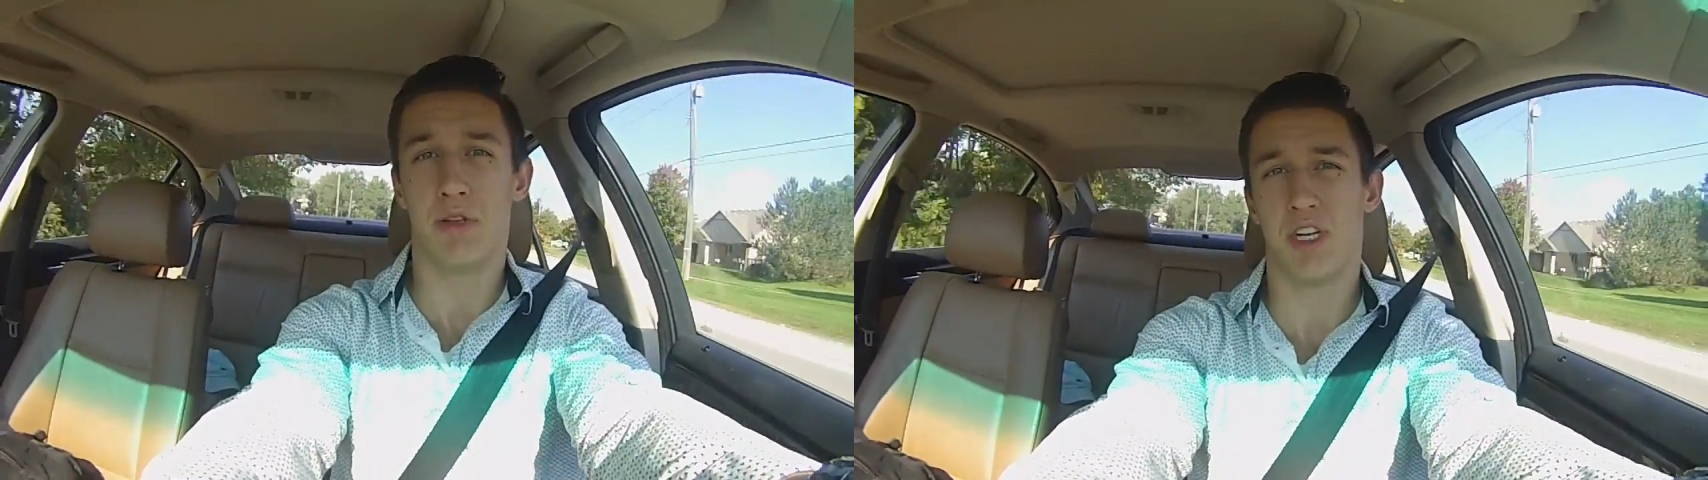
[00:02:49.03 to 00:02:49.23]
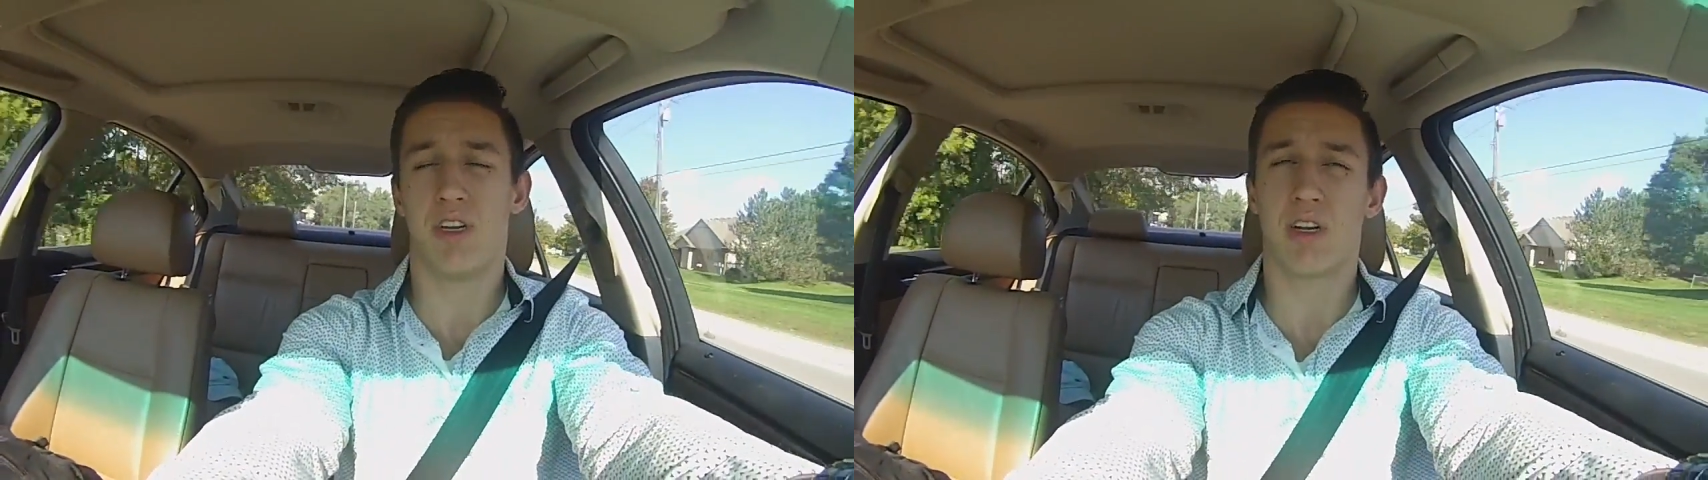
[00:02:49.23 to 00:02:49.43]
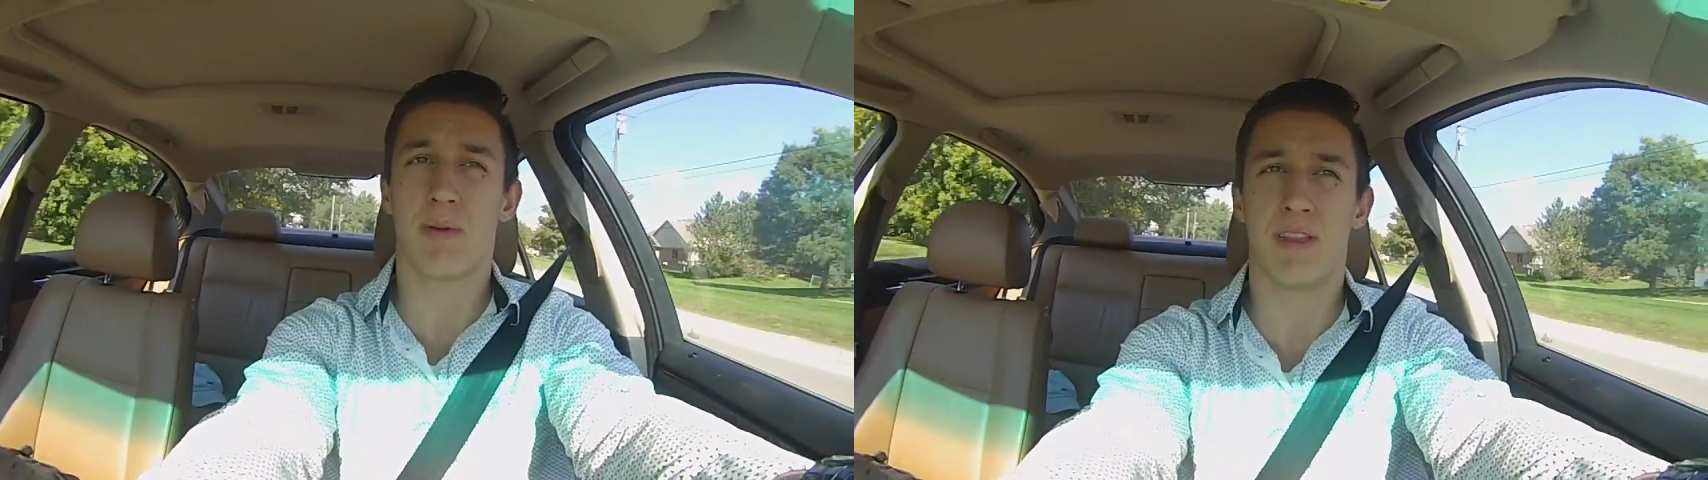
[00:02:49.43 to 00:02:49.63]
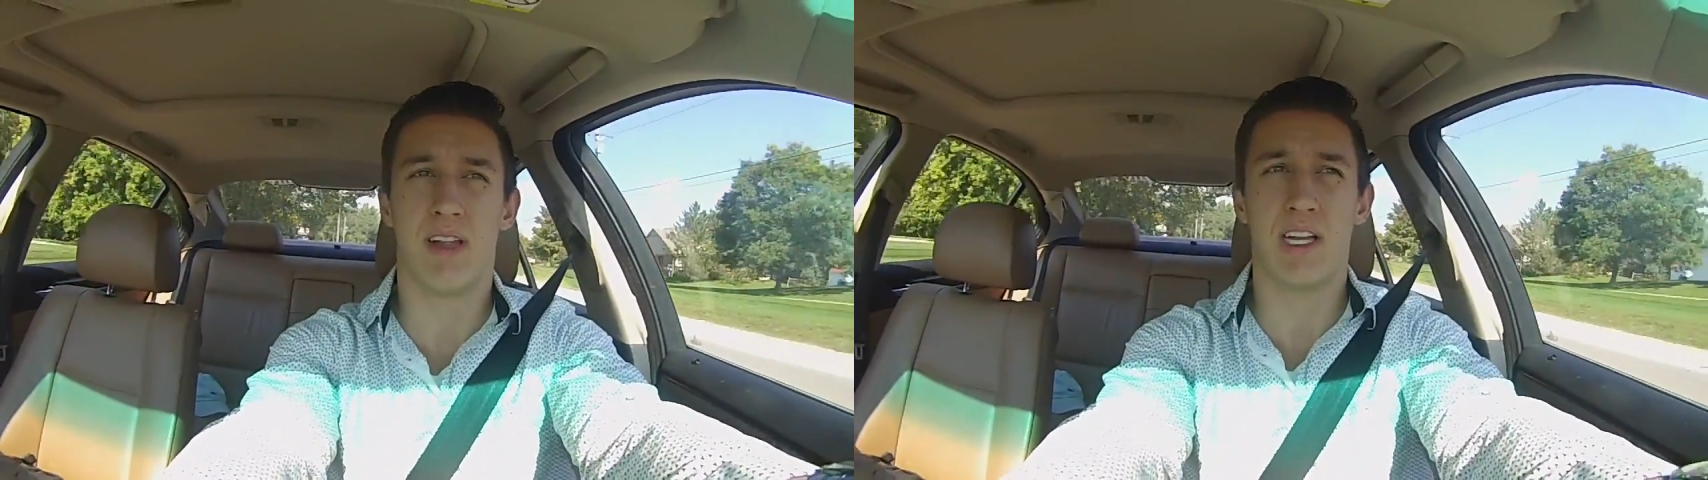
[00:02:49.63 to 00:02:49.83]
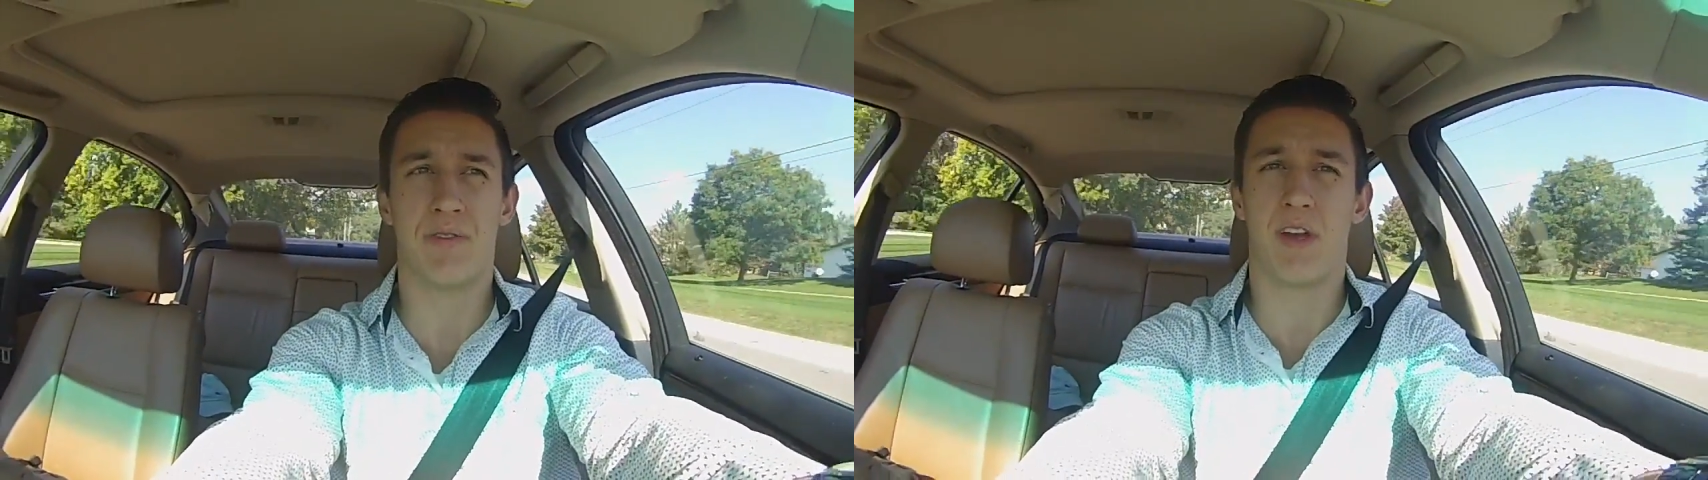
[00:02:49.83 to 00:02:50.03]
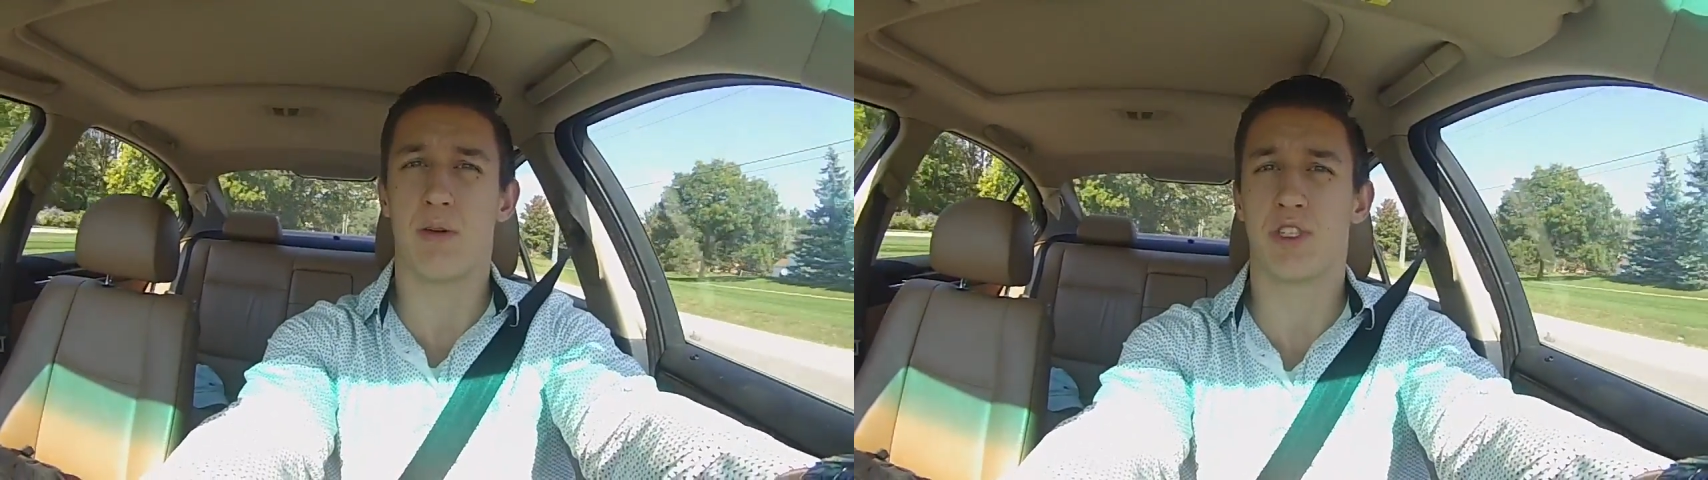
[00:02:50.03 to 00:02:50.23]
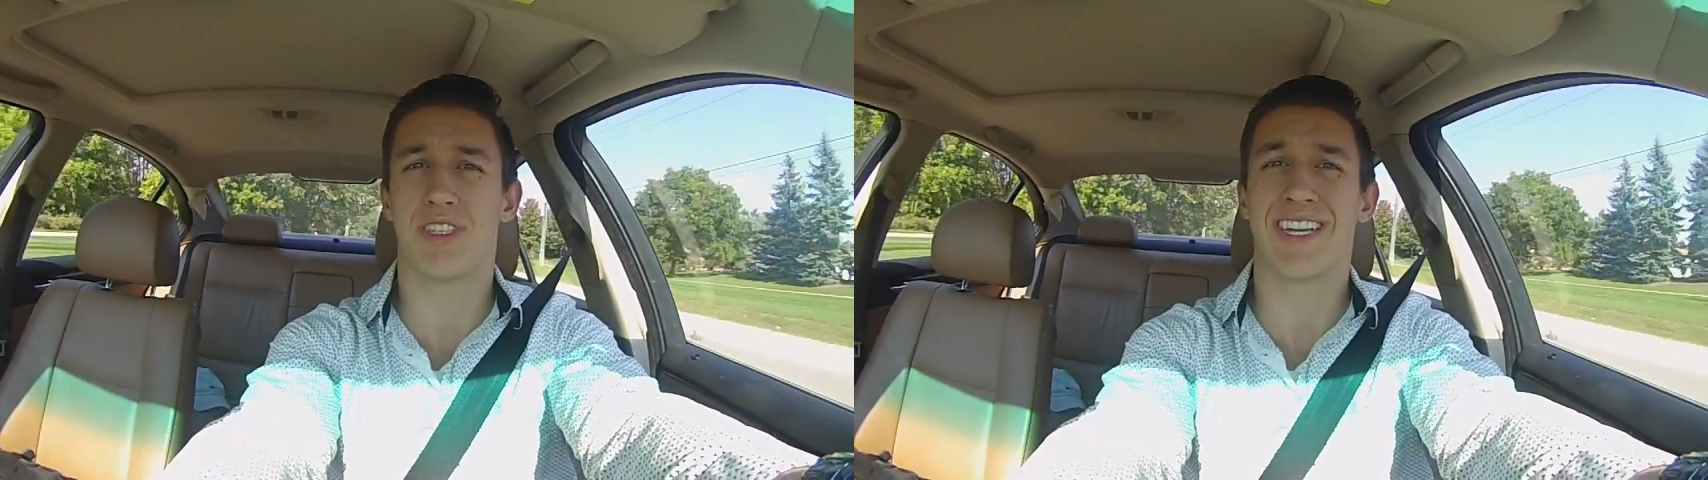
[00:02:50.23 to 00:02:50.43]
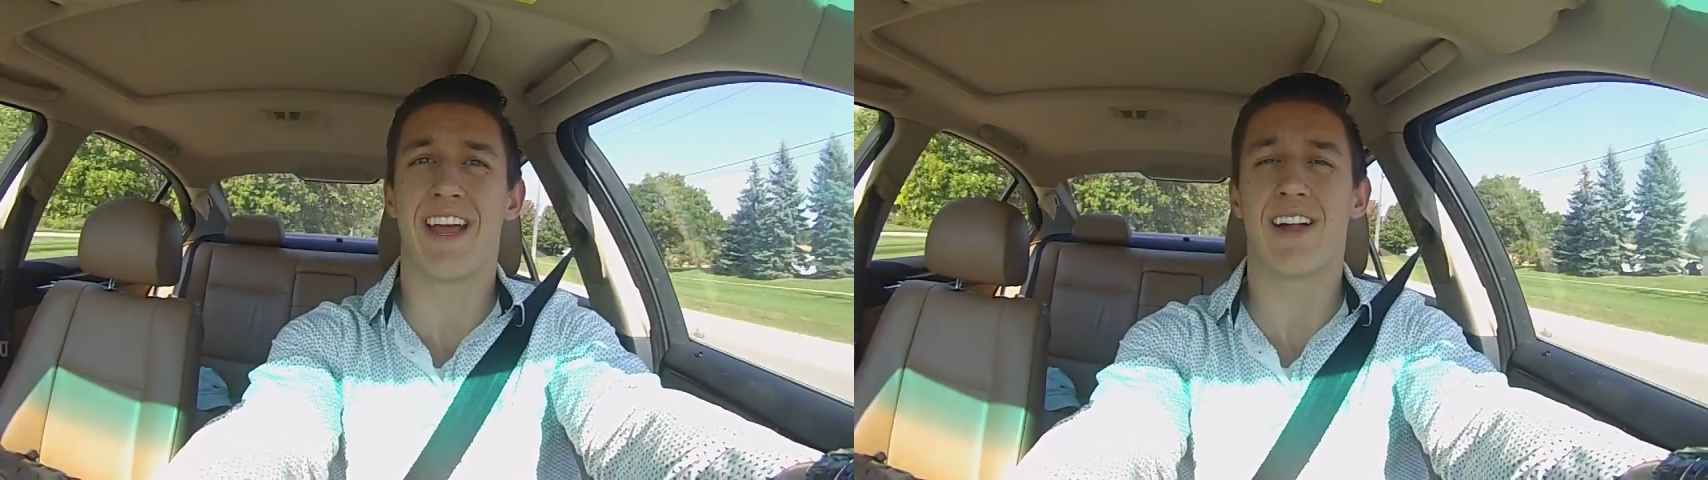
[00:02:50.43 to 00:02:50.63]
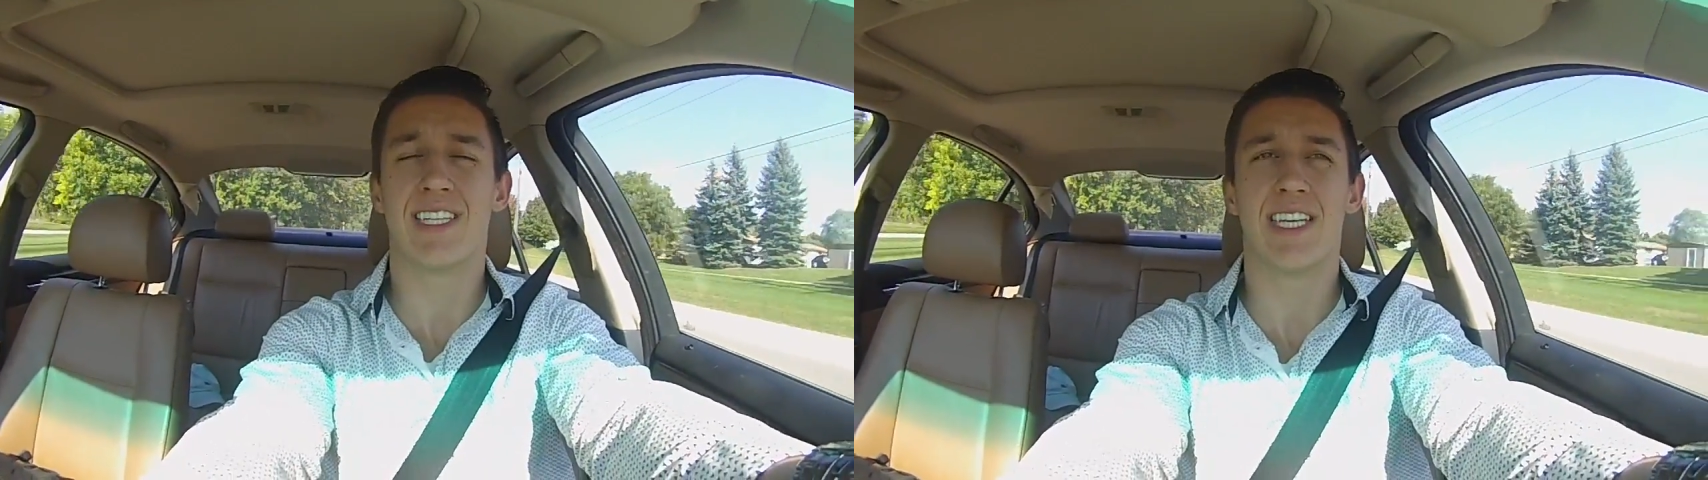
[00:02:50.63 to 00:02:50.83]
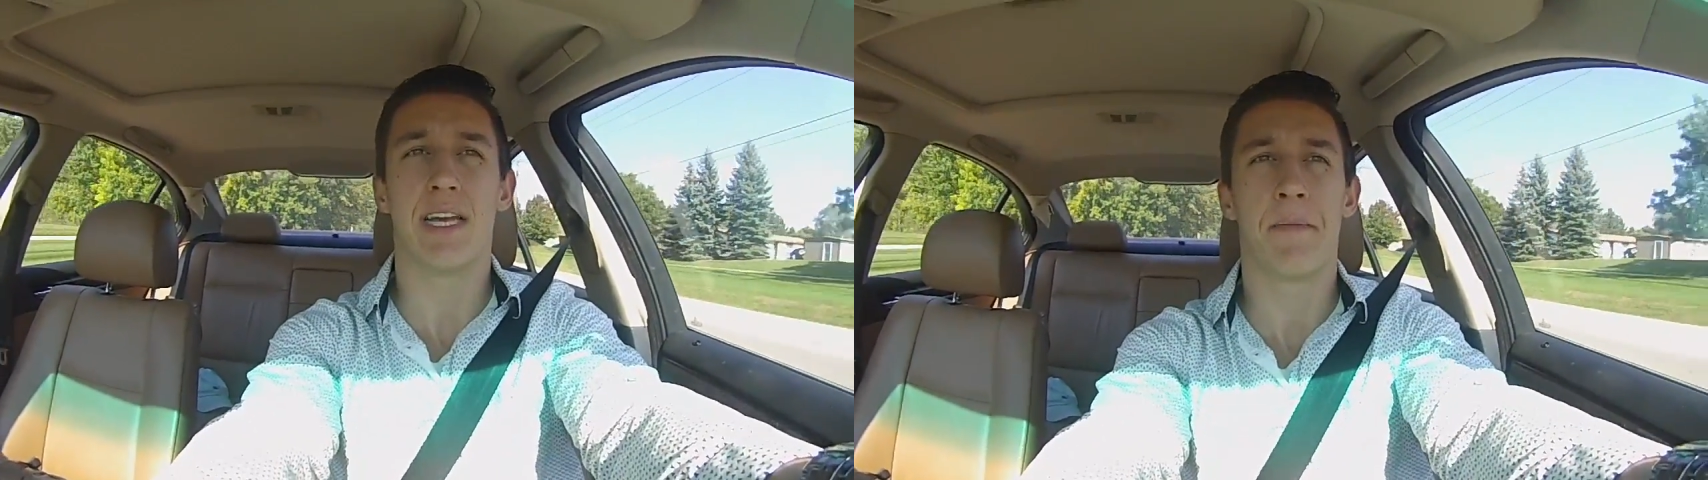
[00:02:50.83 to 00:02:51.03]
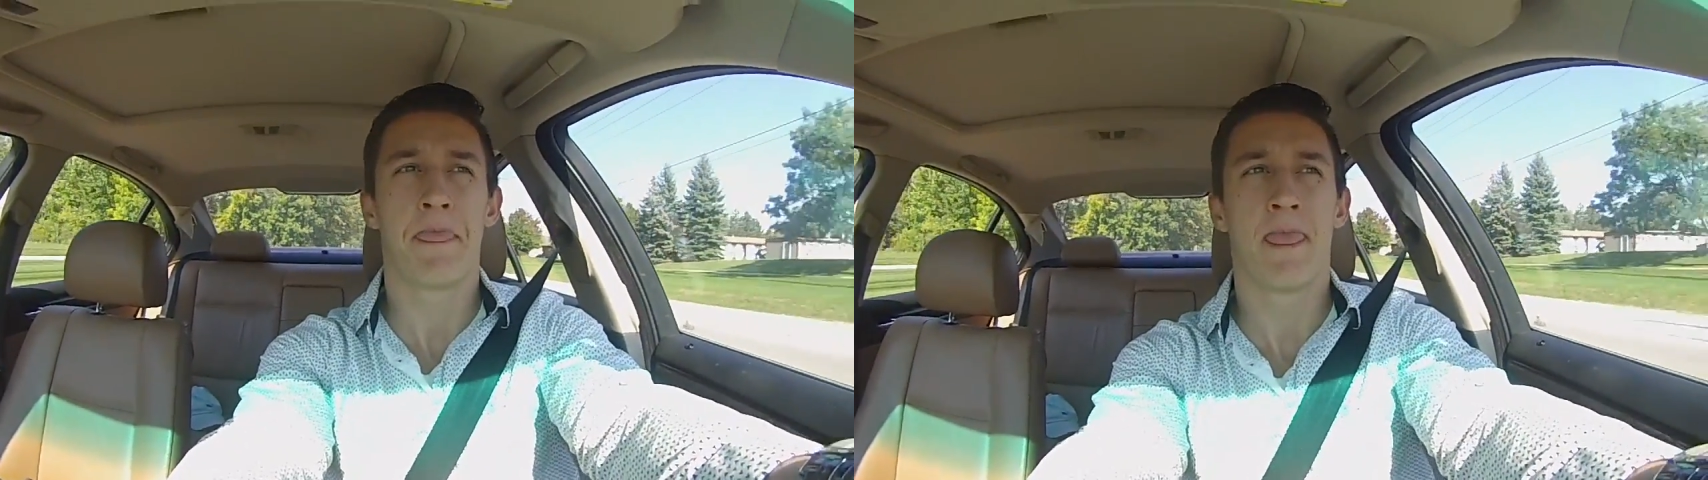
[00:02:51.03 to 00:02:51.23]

which I talked about in the last video, which is a guarantee